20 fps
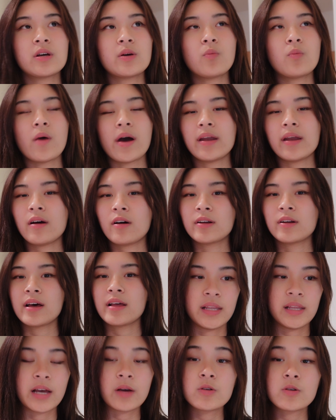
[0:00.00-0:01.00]
went on a
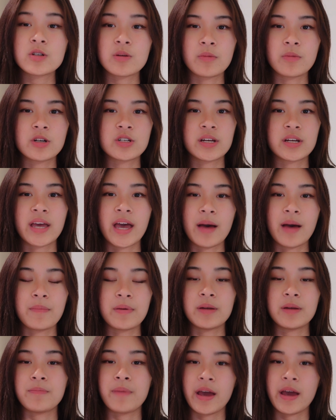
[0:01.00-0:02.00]
language immersion camp
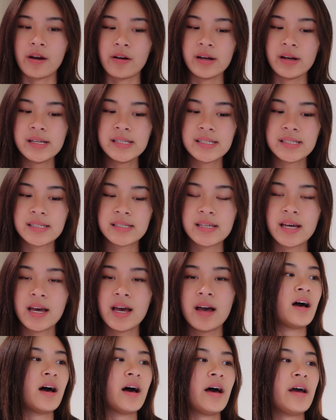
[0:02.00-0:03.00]
in Paris.
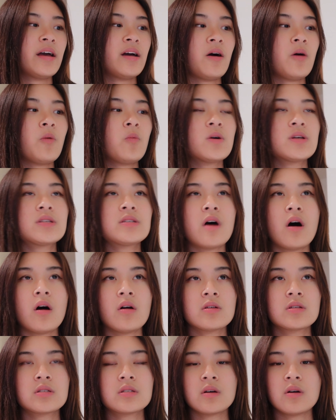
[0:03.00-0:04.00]
I was
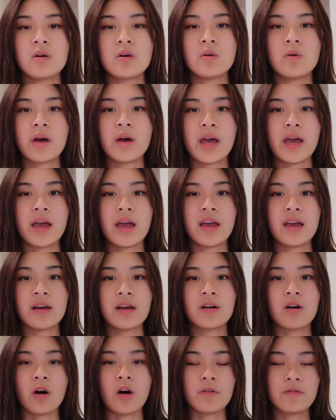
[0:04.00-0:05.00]
also
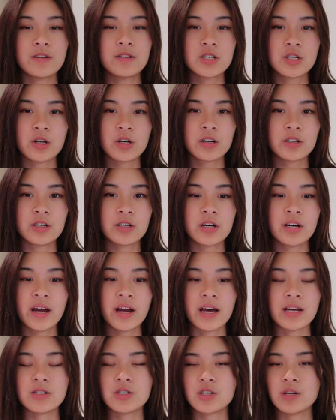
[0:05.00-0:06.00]
a golf instructor
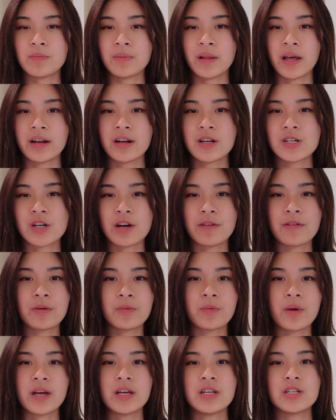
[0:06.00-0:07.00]
at G Planet
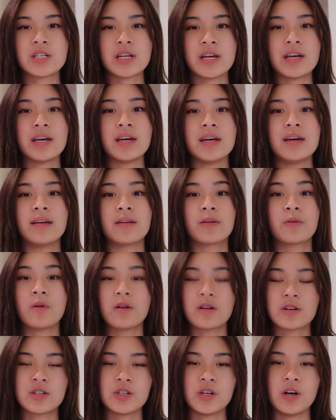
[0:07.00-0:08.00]
Driving Range in
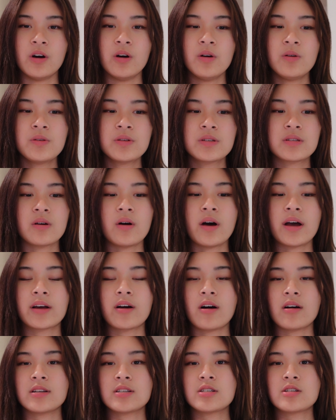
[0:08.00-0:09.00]
Guangzhou, so I
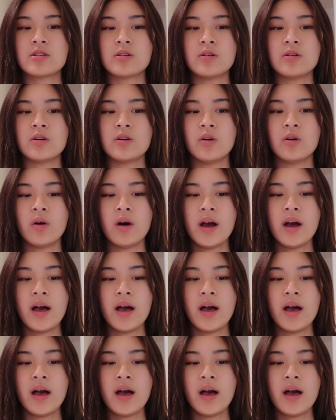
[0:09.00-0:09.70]
got to